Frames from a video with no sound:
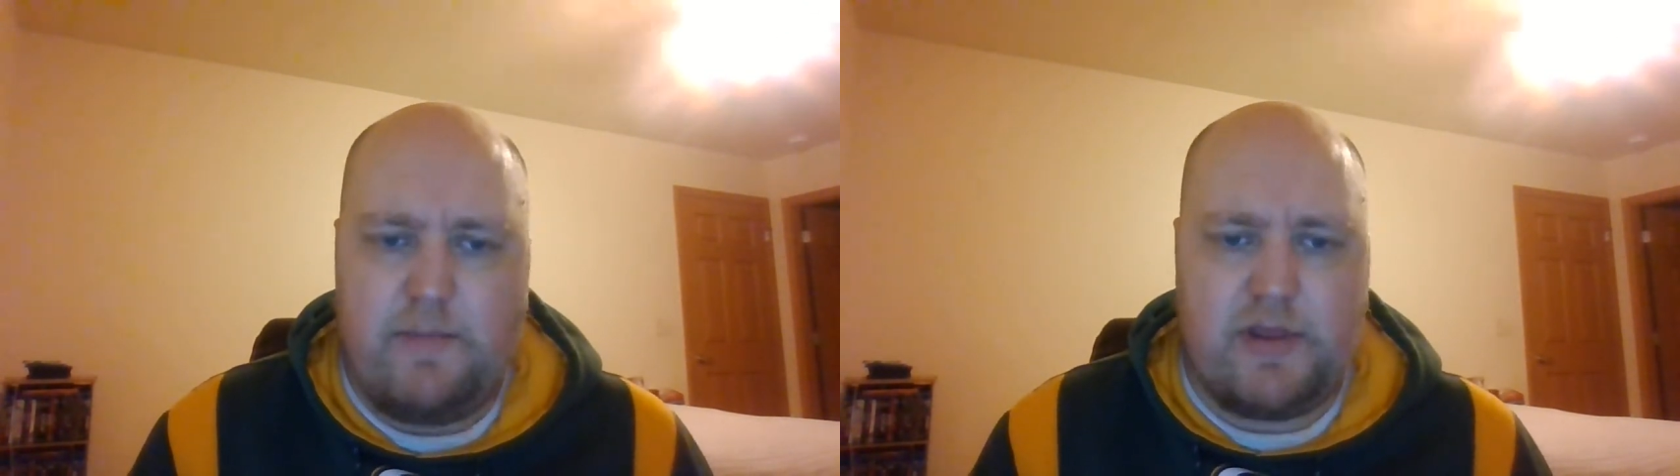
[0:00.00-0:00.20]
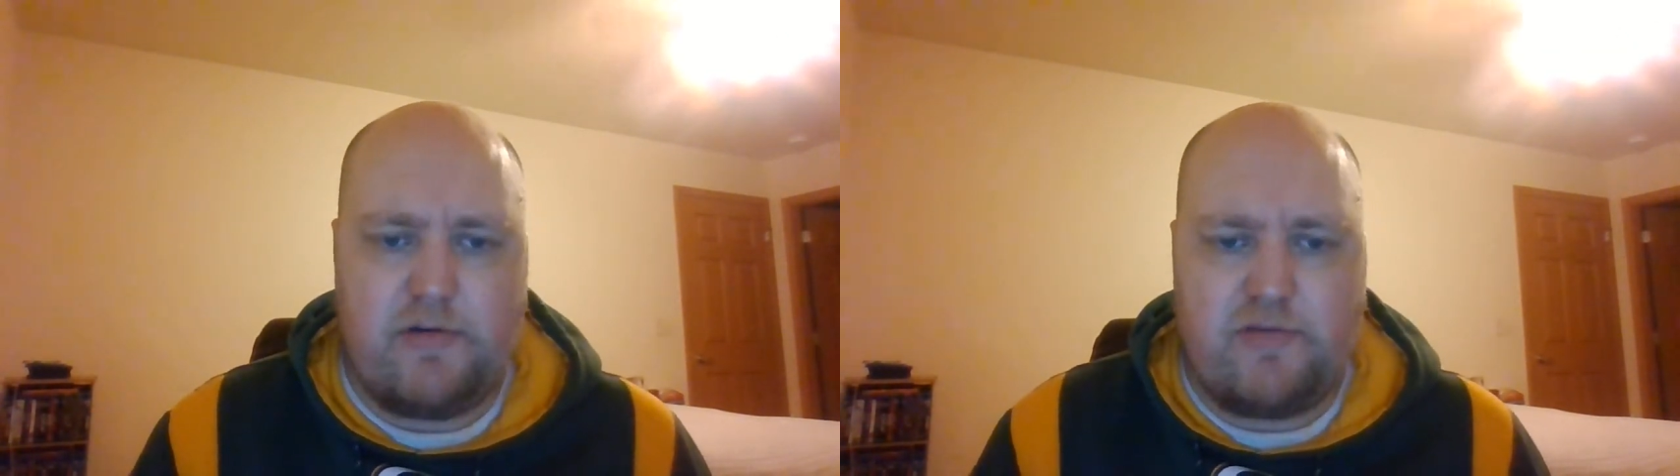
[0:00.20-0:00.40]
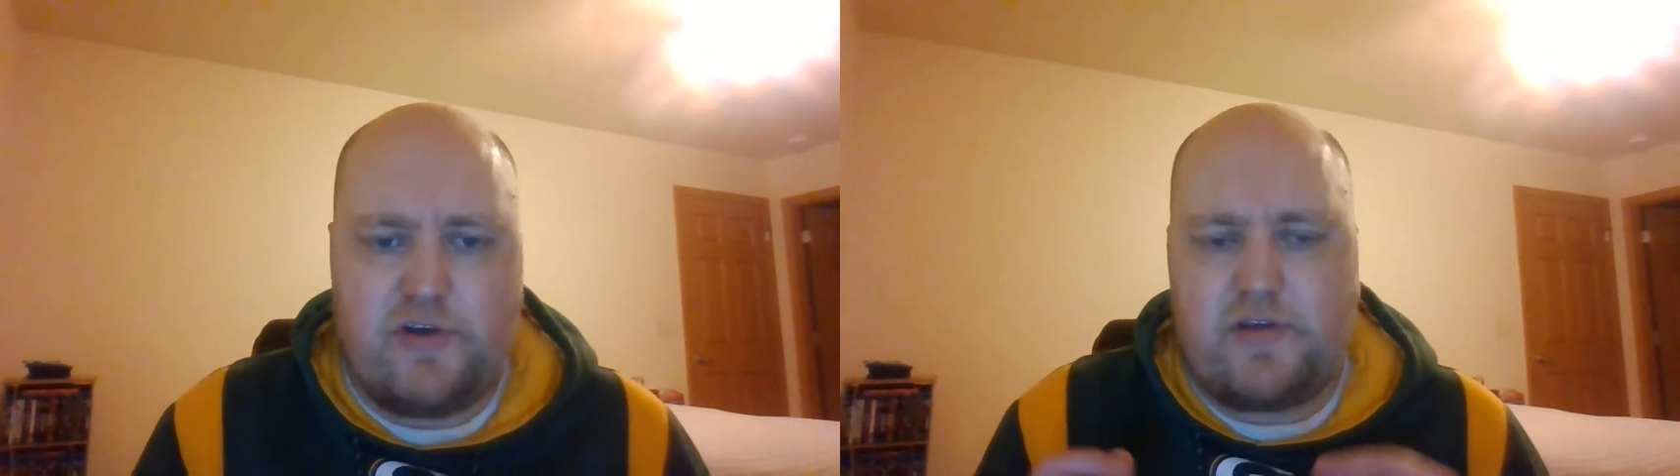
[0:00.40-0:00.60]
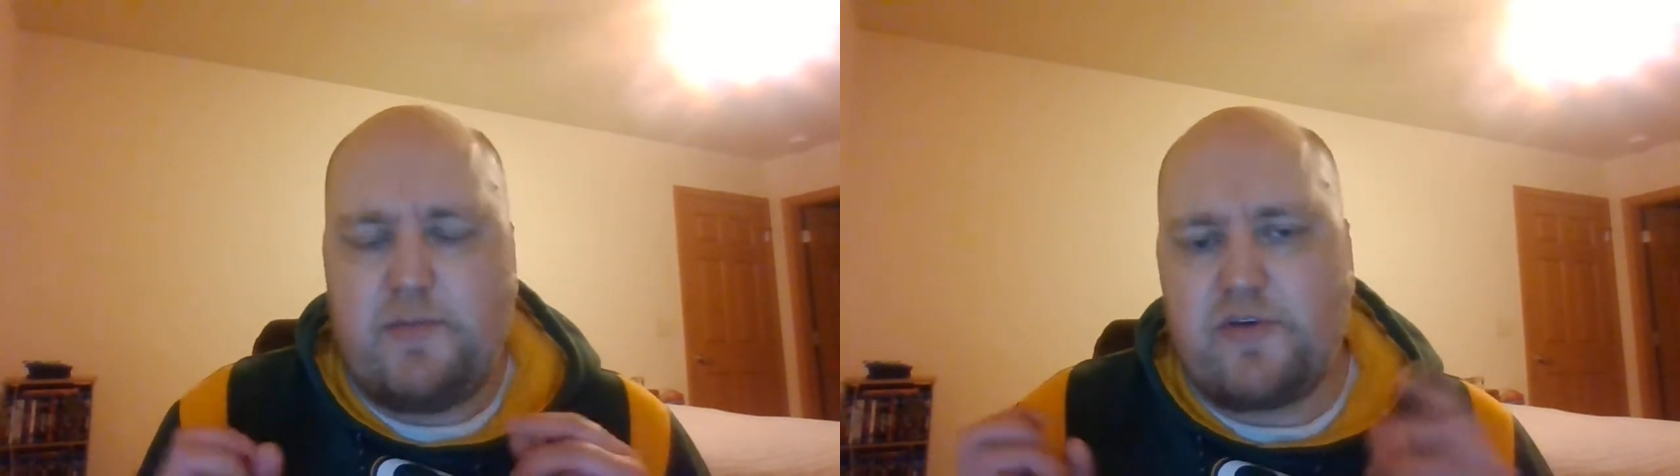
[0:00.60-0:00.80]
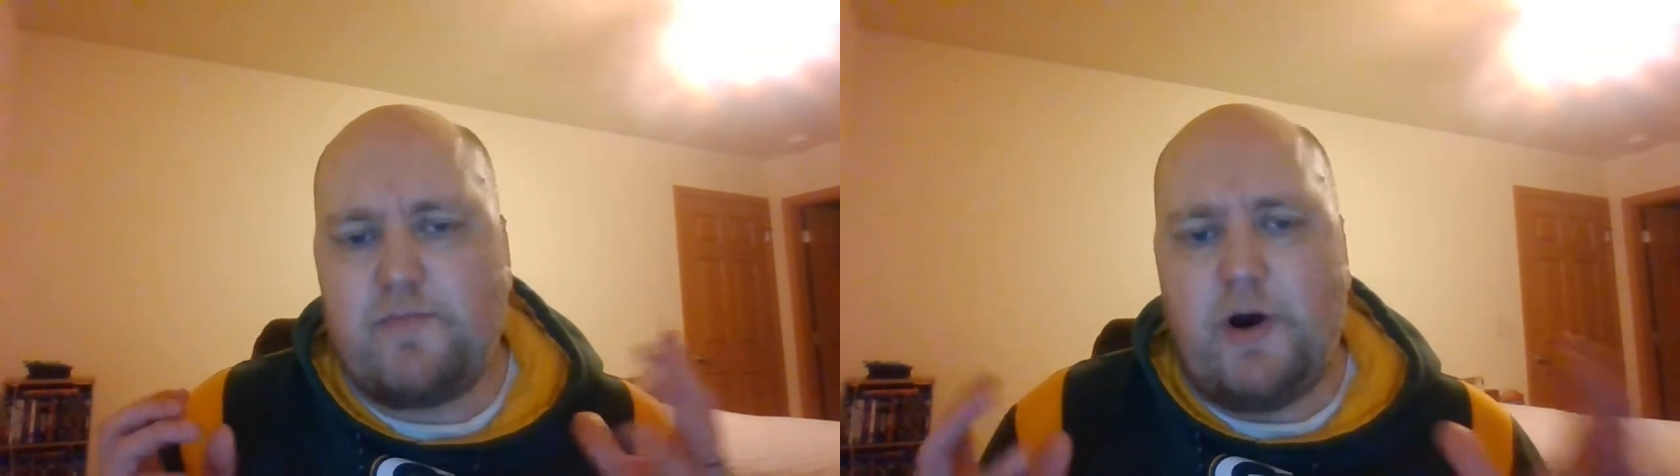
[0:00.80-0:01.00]
but there's just
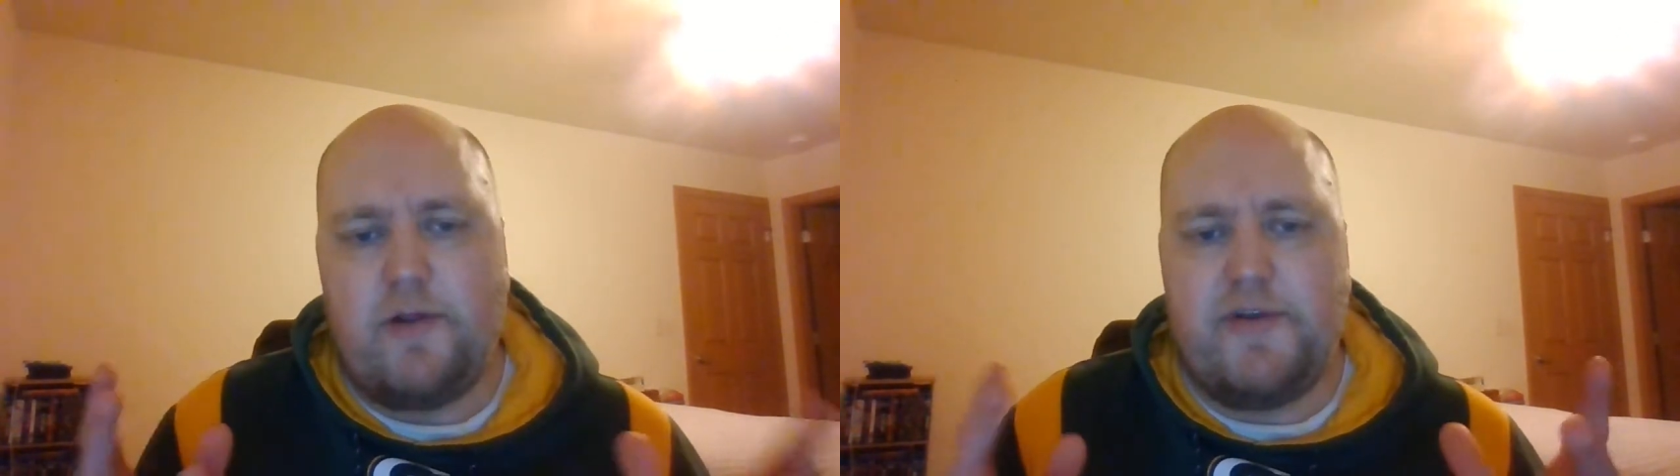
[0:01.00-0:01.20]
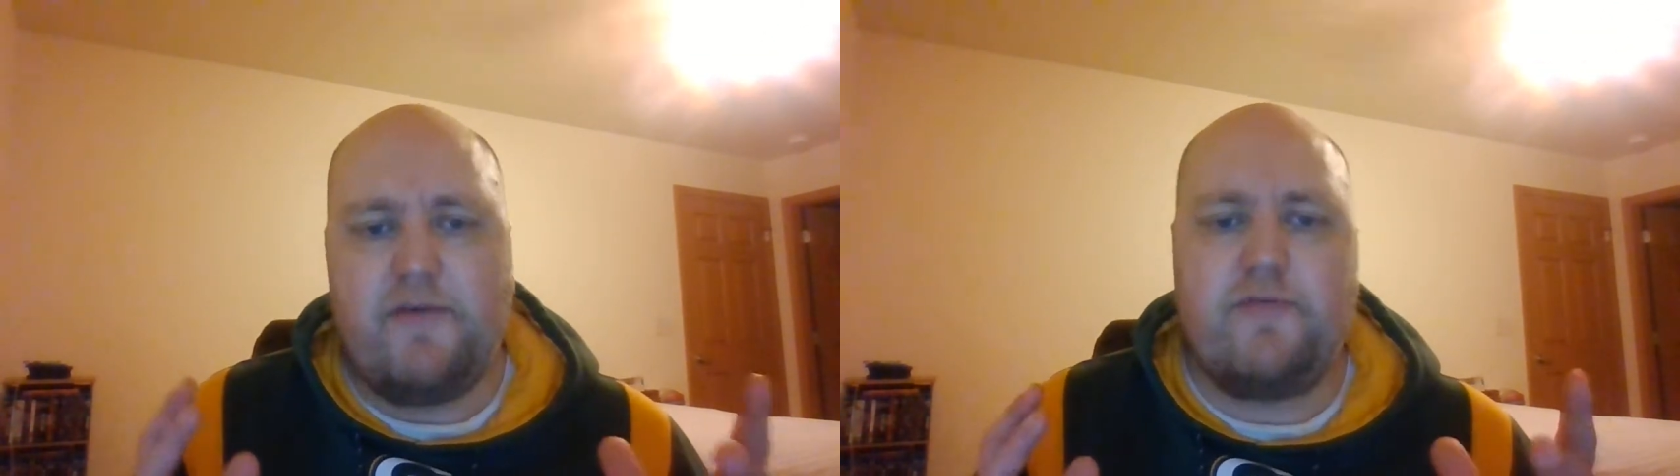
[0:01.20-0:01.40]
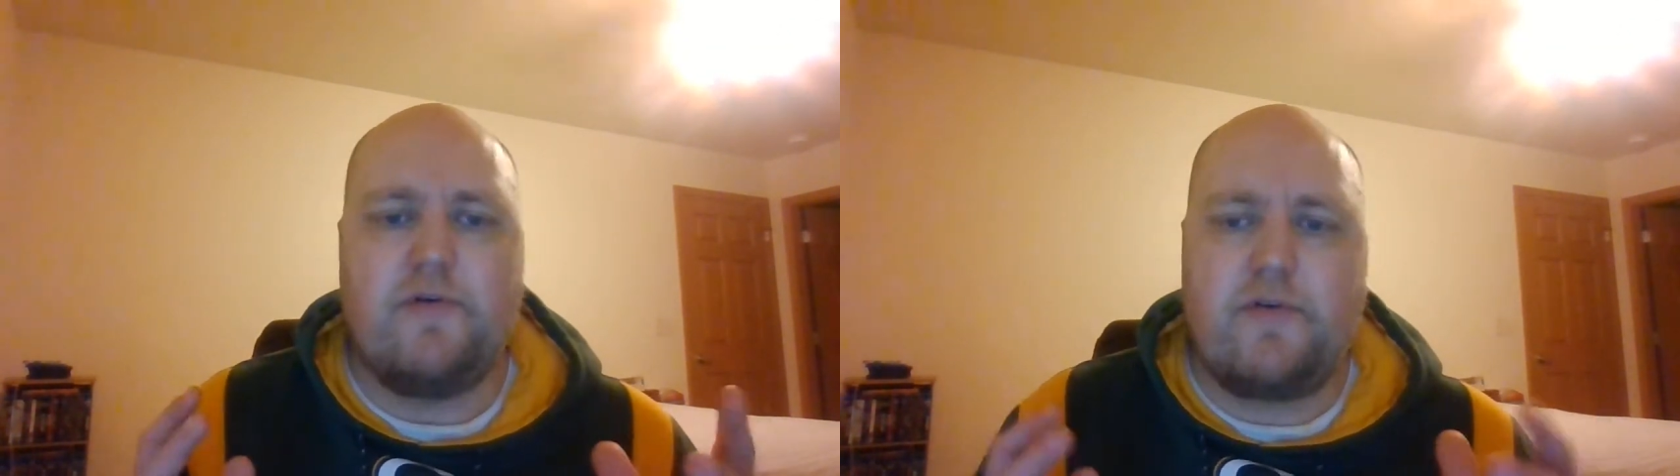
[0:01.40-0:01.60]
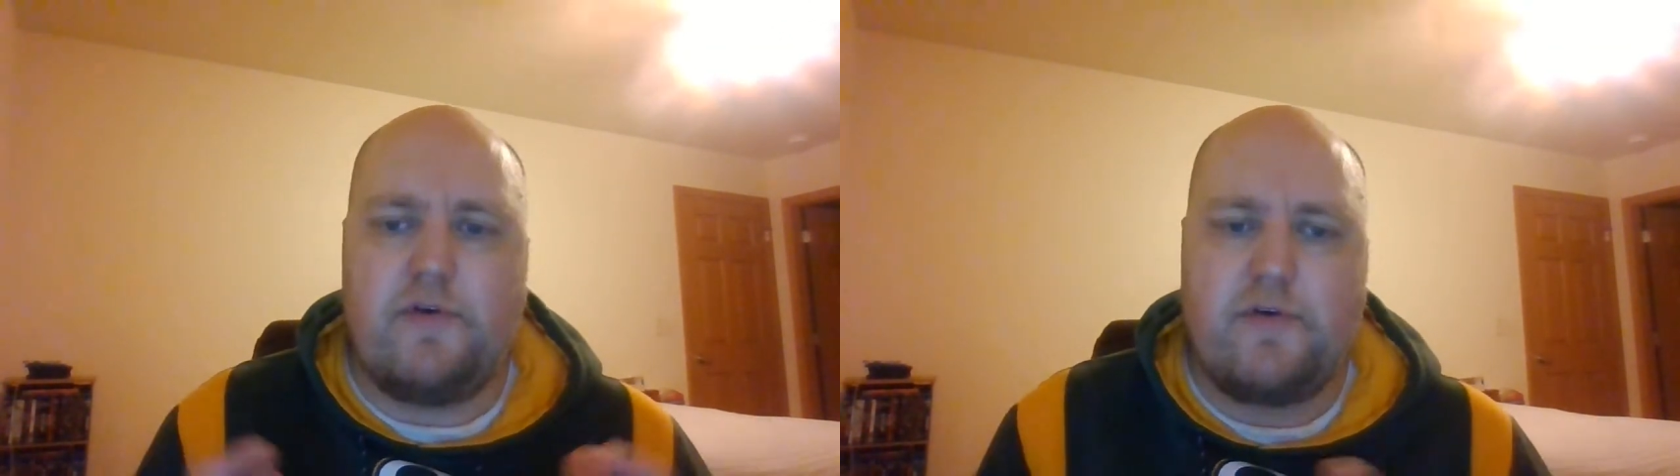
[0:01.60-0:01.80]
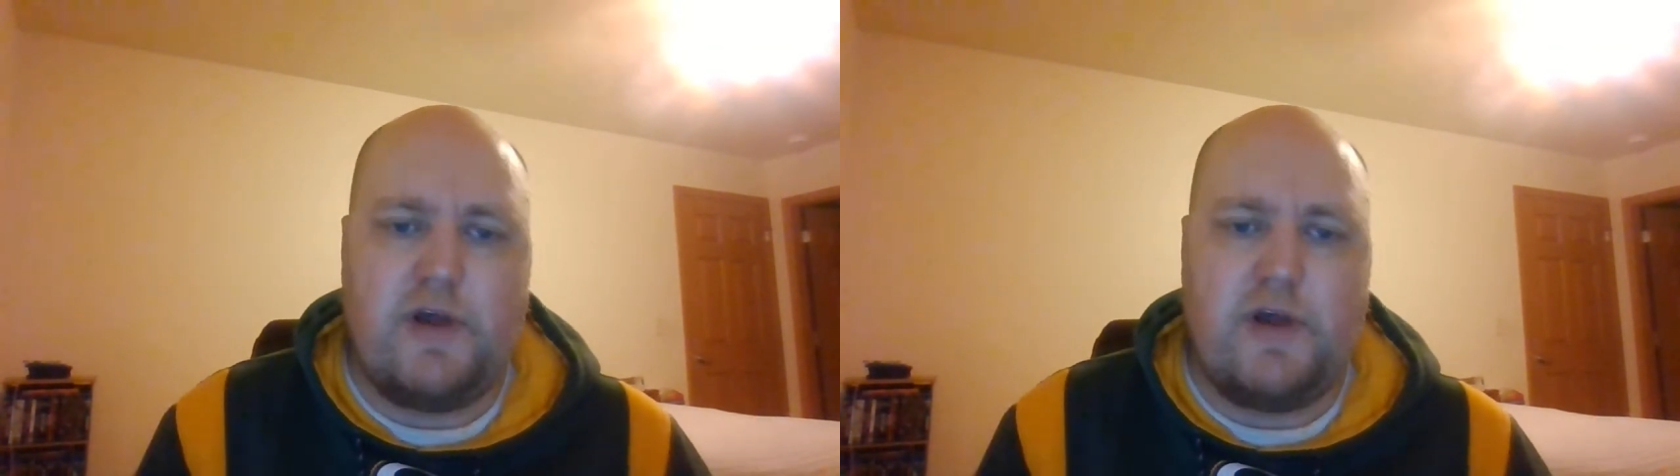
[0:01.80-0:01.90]
some small differences